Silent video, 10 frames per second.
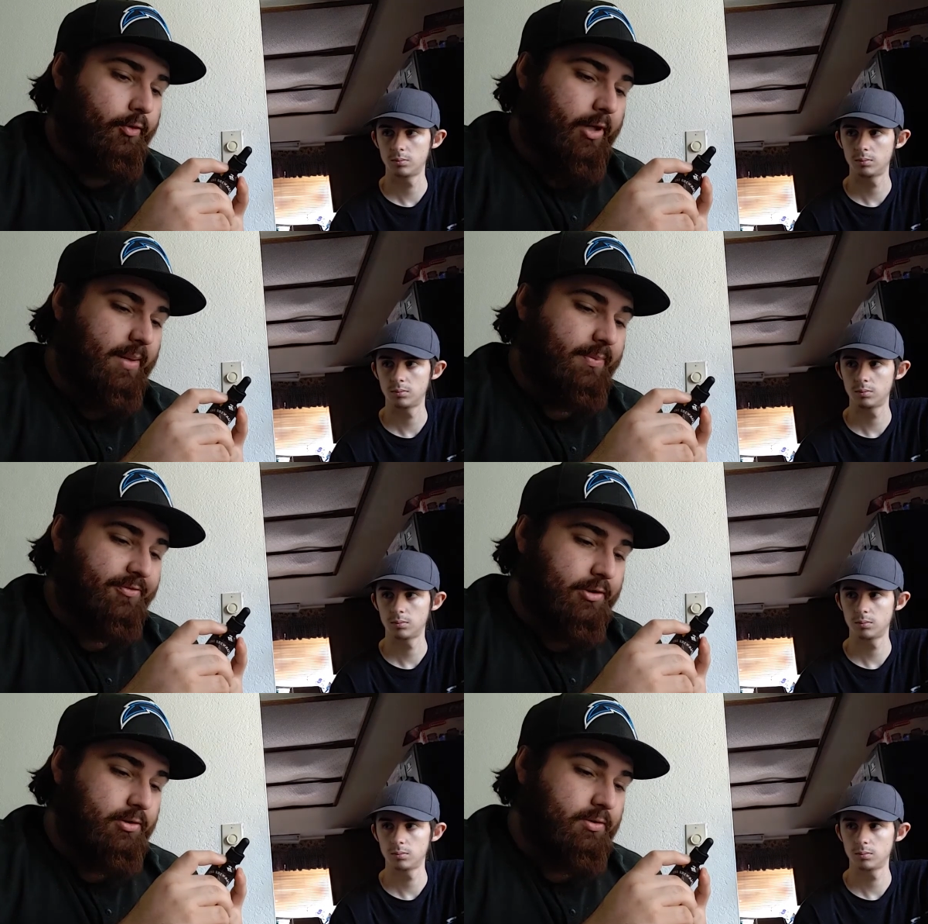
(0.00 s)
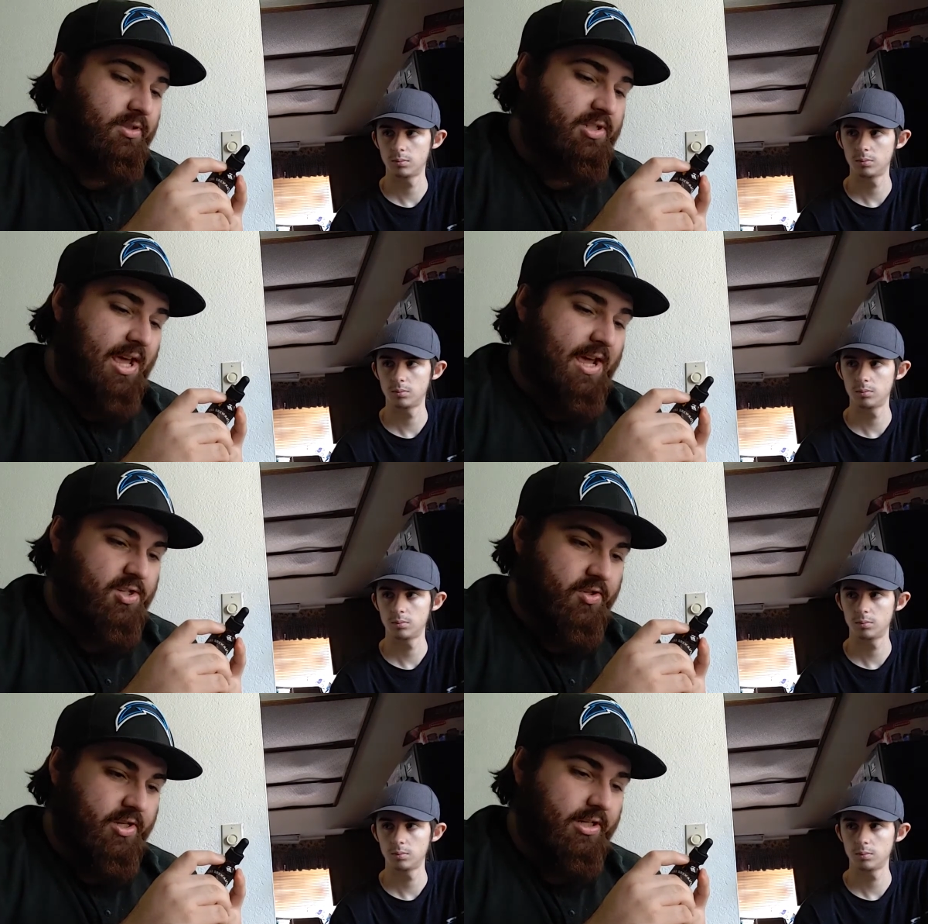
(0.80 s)
Speaker 1: grapefruit,
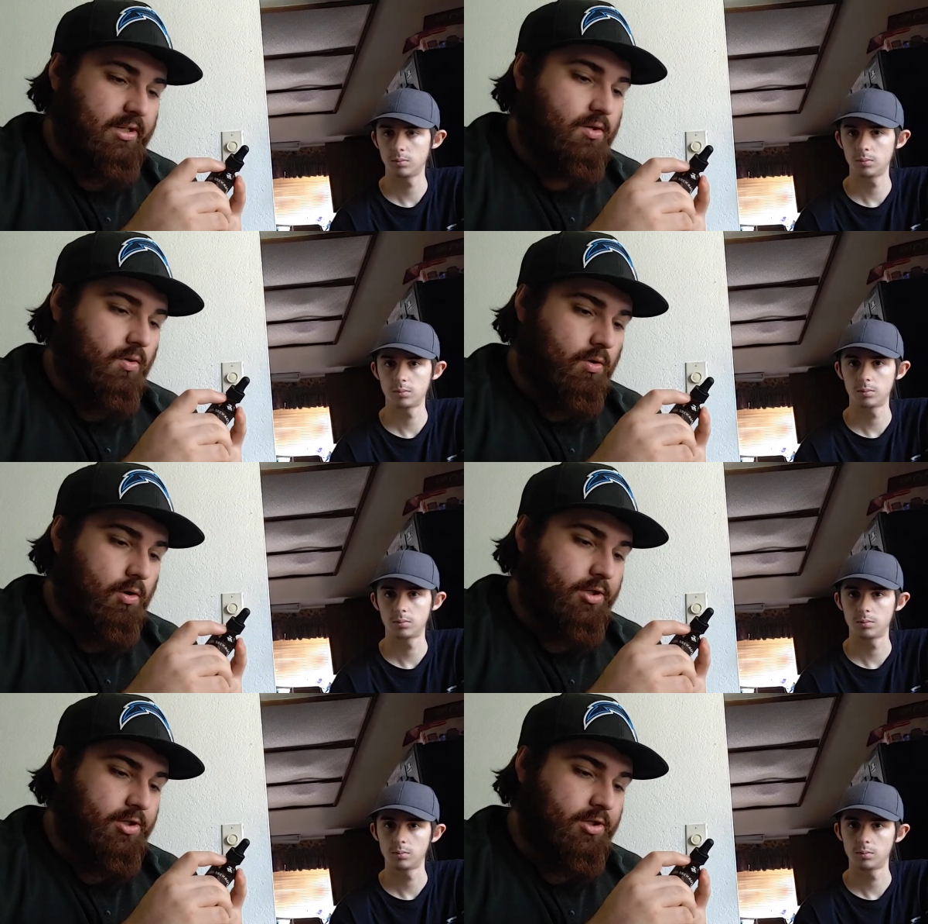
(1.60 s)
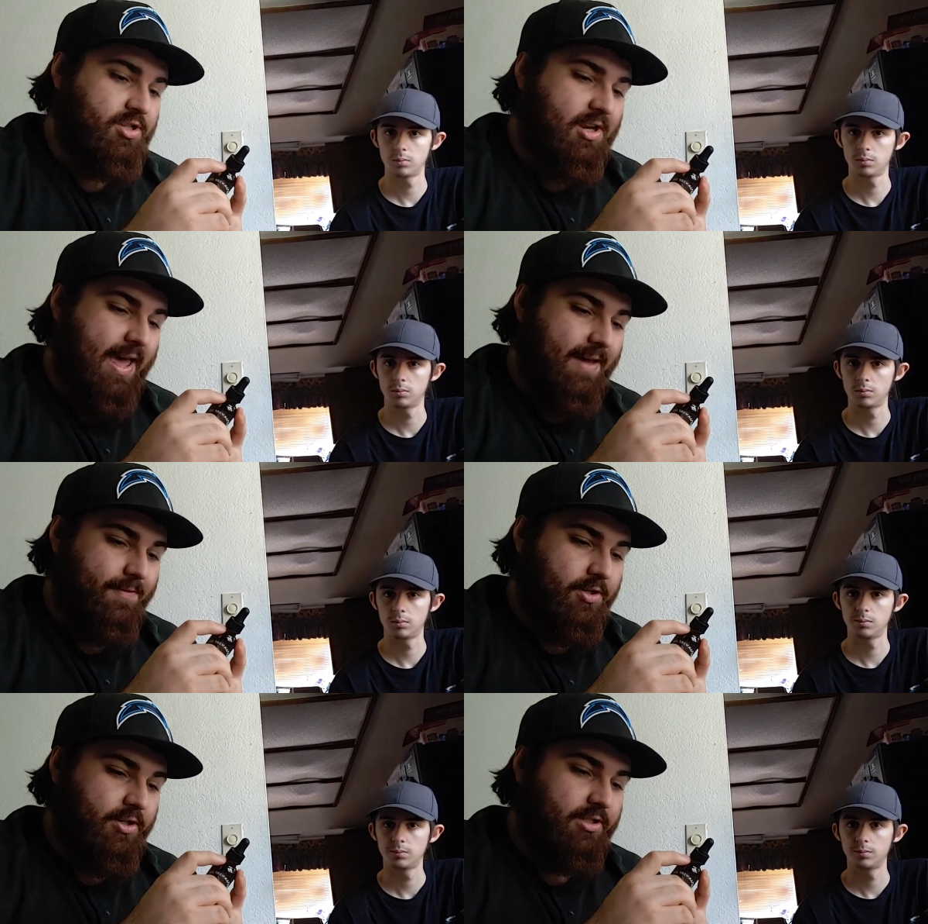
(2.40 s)
tangerine, orange,
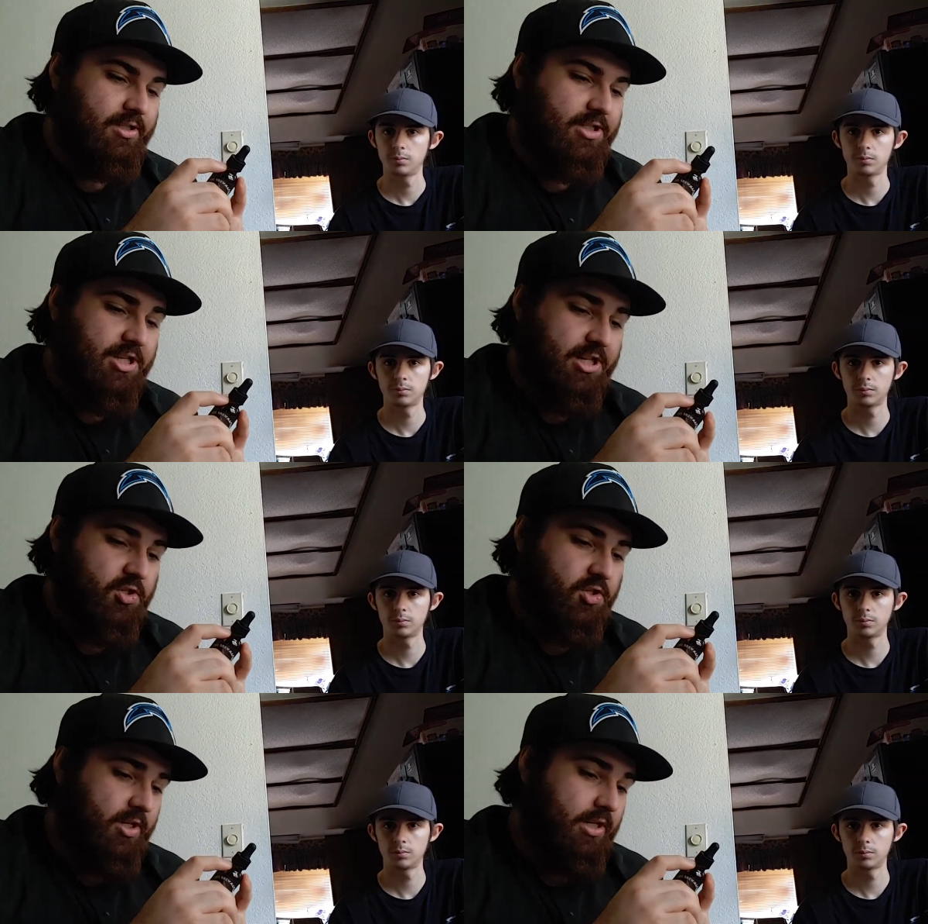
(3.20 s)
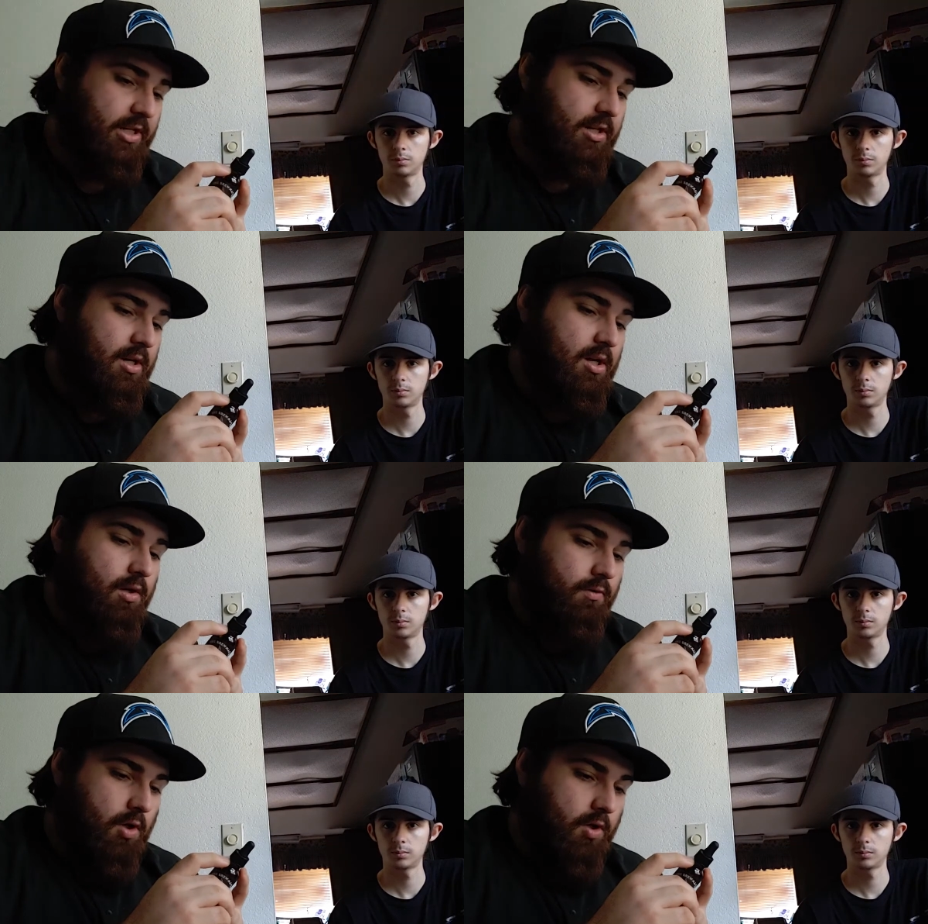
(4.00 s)
lavender, tea tree,
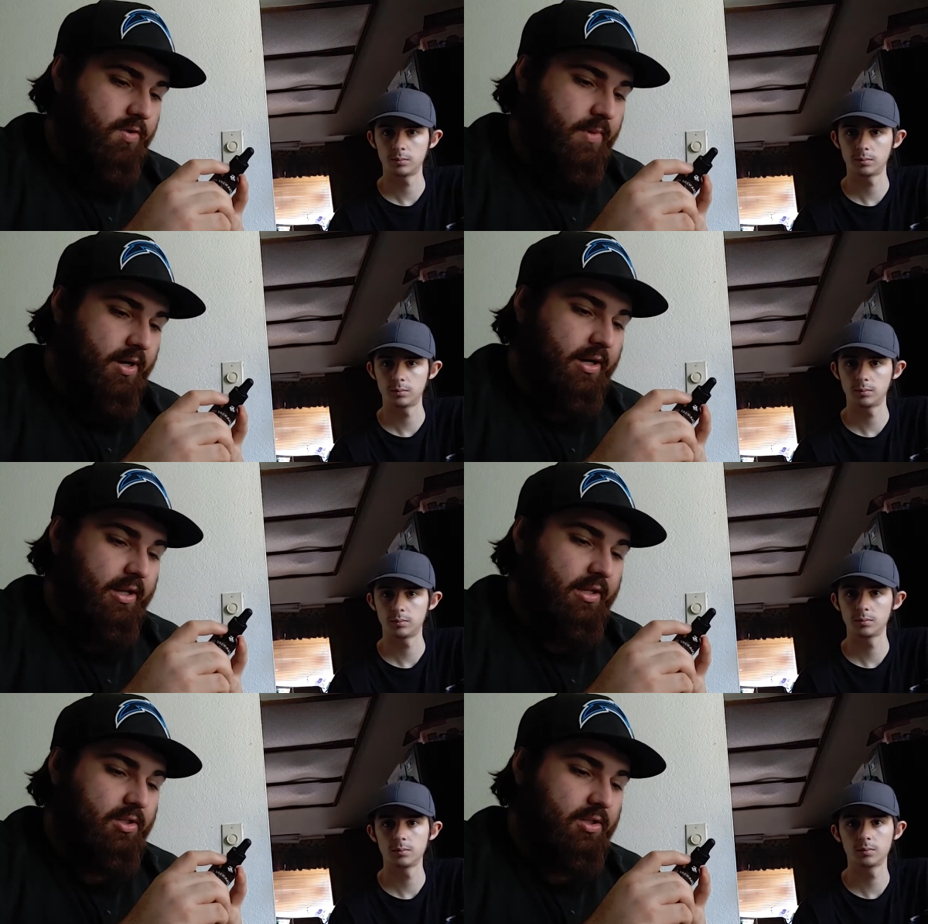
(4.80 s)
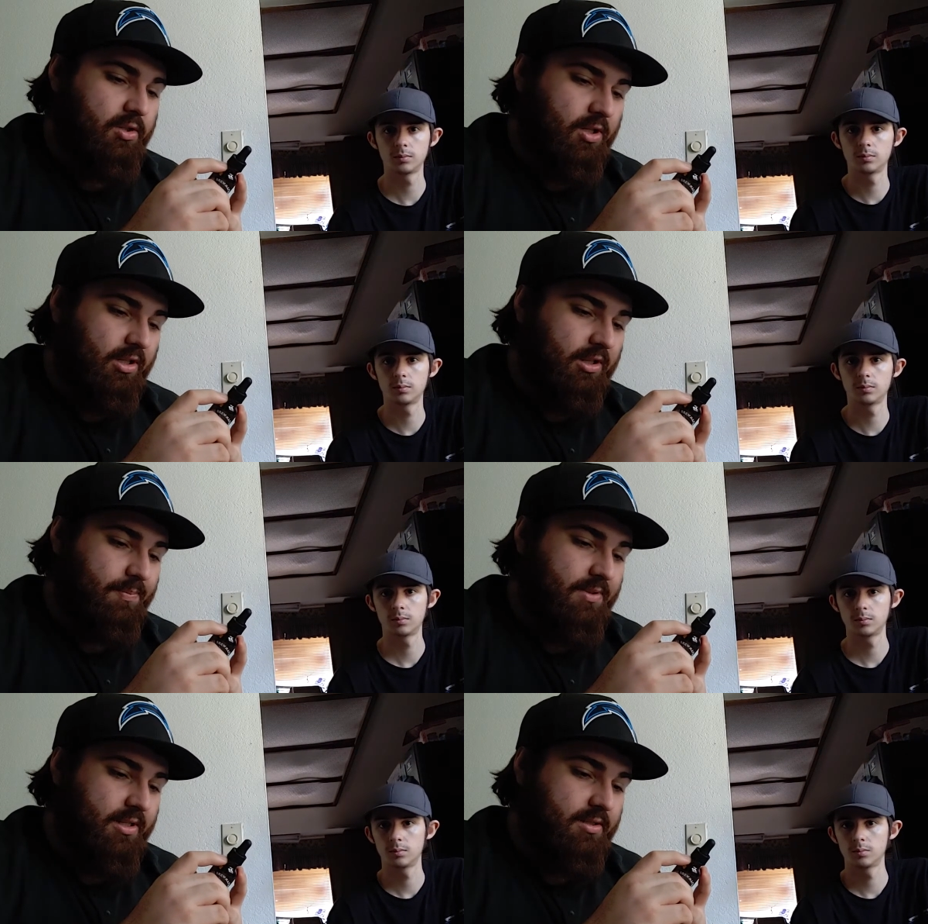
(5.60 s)
rosemary,
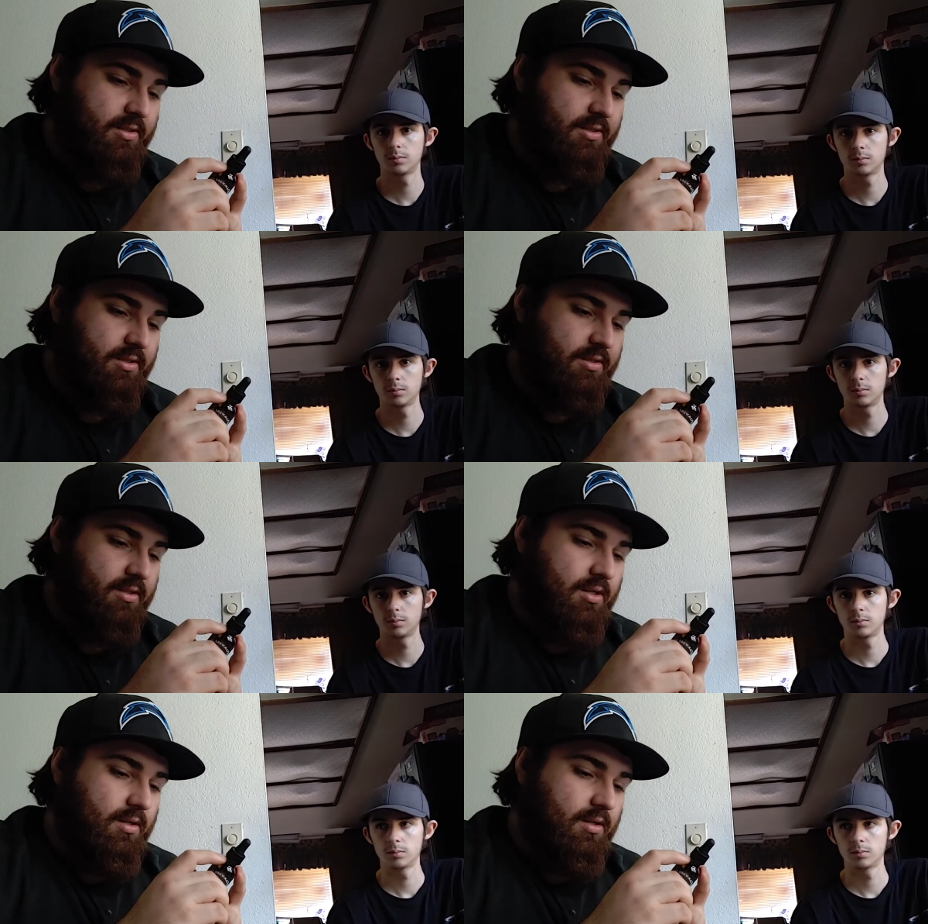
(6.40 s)
eucalyptus